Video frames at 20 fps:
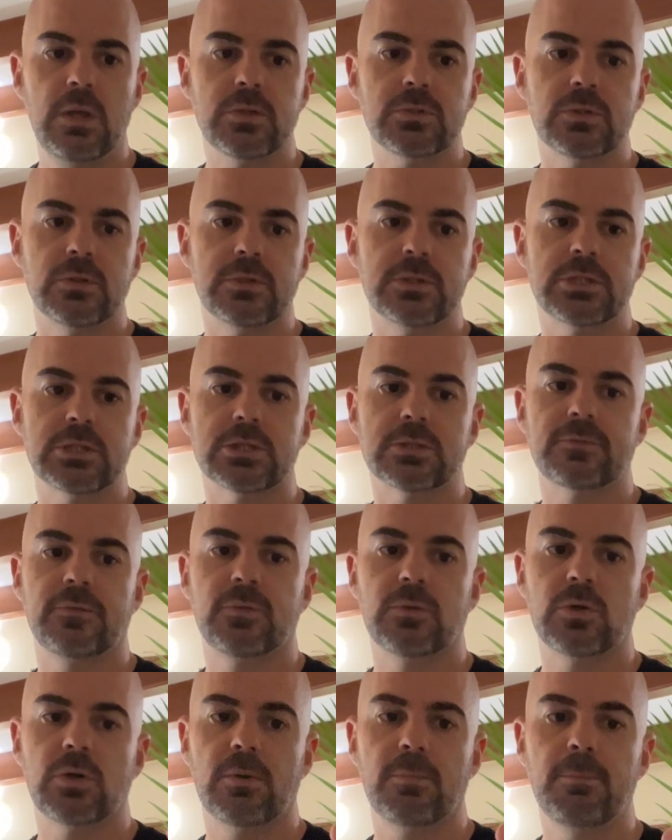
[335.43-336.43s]
So this is
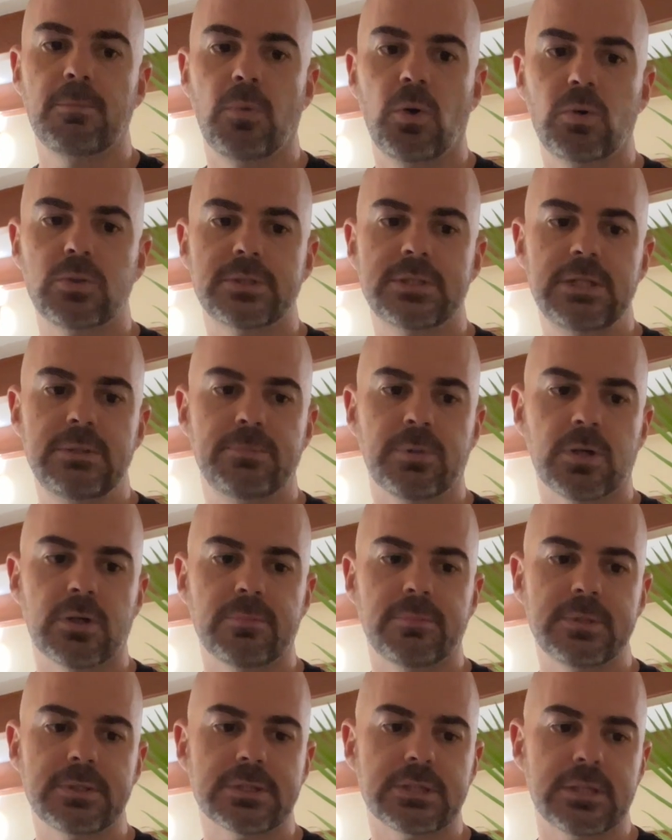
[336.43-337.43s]
for
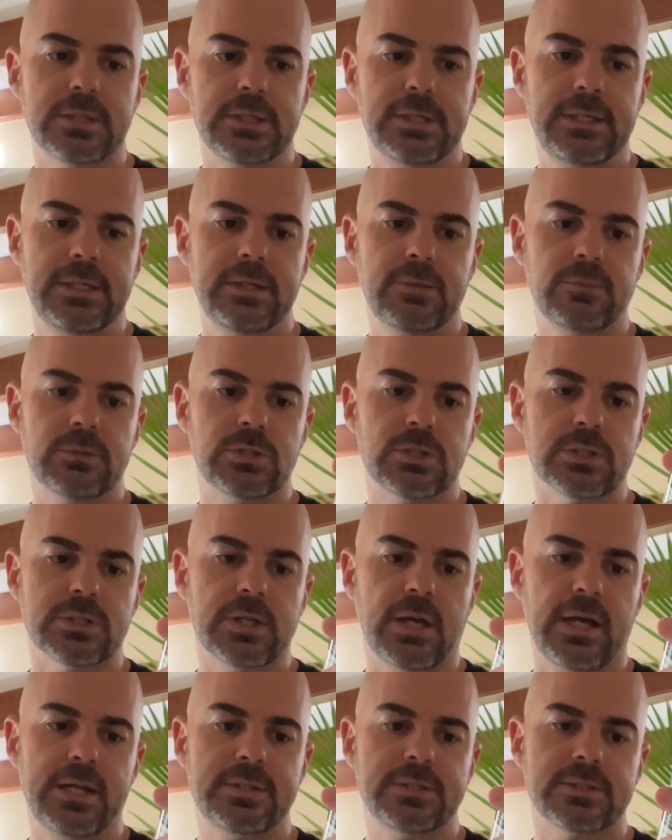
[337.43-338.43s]
multi-purpose cleaning, which is
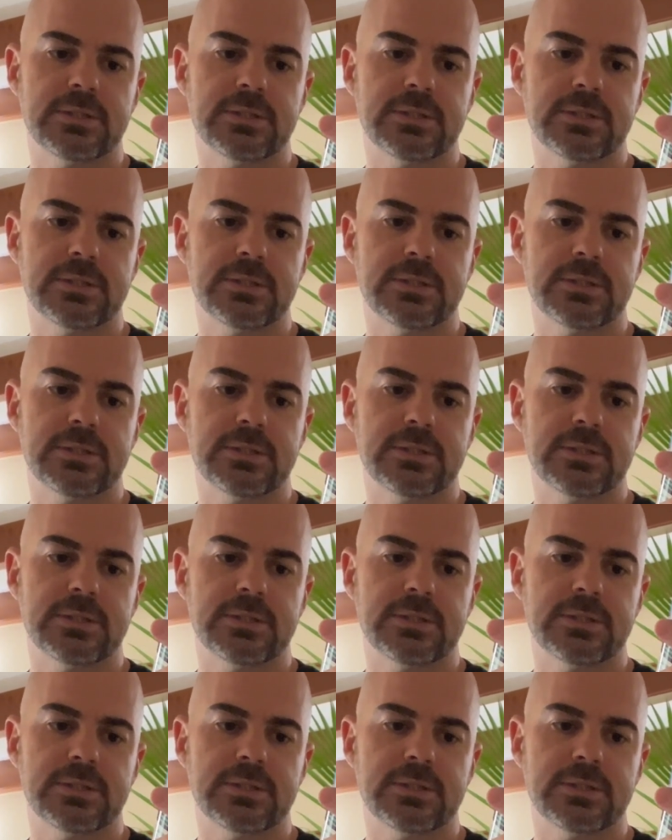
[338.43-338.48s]
nice.